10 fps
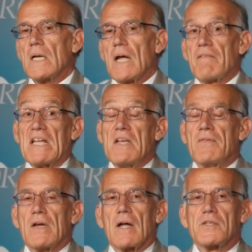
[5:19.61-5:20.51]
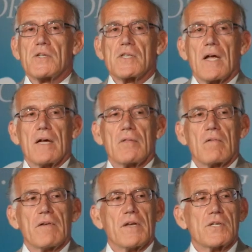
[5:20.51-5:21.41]
every evening, I should say, in
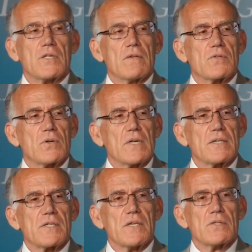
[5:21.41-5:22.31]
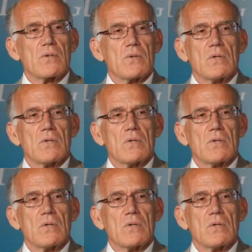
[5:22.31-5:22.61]
their rendition of Julius Caesar.